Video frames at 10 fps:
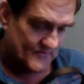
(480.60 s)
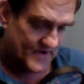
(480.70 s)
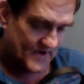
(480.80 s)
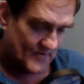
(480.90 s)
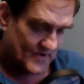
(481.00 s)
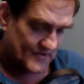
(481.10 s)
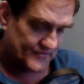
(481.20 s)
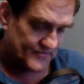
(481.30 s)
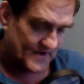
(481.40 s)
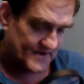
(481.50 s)
Ben Wilkes
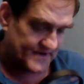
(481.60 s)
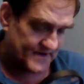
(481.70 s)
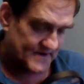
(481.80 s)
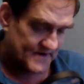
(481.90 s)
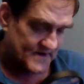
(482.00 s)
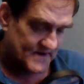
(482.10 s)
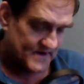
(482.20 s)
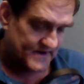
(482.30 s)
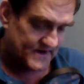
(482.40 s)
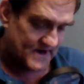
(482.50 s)
was hunting.
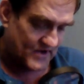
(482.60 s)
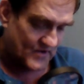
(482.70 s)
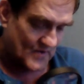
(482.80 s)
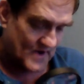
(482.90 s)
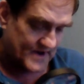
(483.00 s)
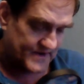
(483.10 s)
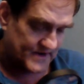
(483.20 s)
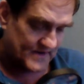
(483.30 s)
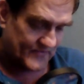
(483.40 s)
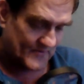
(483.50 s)
He had no
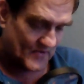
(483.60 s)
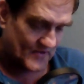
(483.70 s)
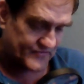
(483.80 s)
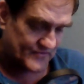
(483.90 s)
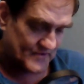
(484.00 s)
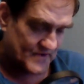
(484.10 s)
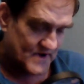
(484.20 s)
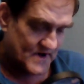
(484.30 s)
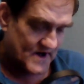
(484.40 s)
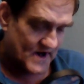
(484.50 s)
idea if the marshal
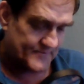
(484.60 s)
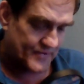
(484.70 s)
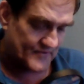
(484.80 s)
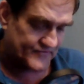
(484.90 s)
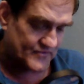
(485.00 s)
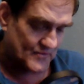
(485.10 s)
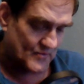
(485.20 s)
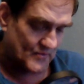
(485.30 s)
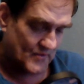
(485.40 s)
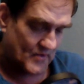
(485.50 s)
had posted a
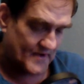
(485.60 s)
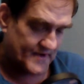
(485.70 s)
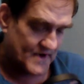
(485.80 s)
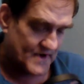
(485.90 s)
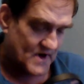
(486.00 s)
reward